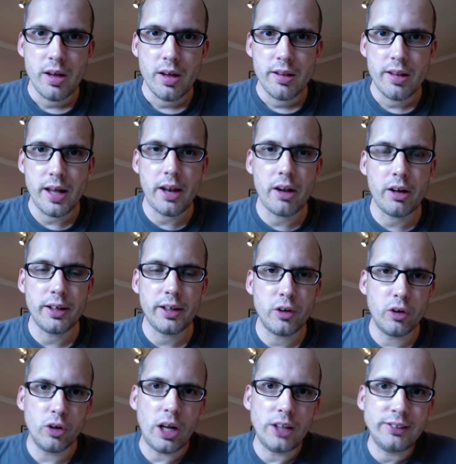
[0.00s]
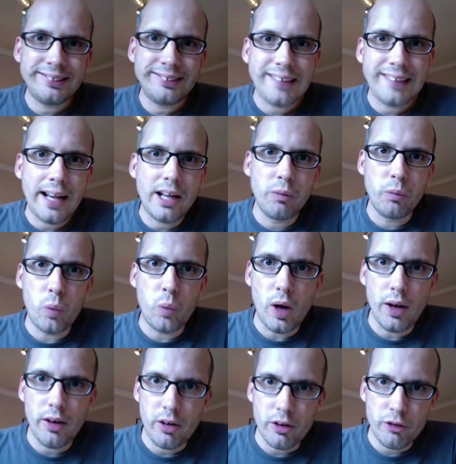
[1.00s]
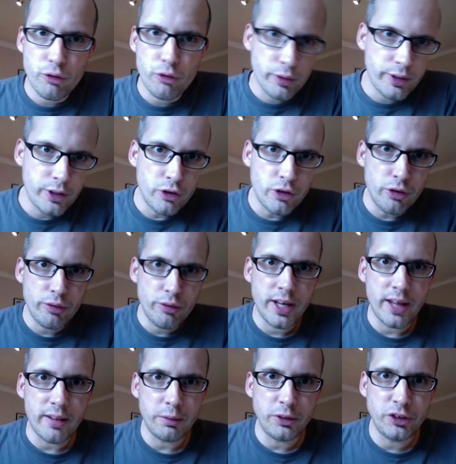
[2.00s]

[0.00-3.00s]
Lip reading: Then I got a second one, and I joined the two together,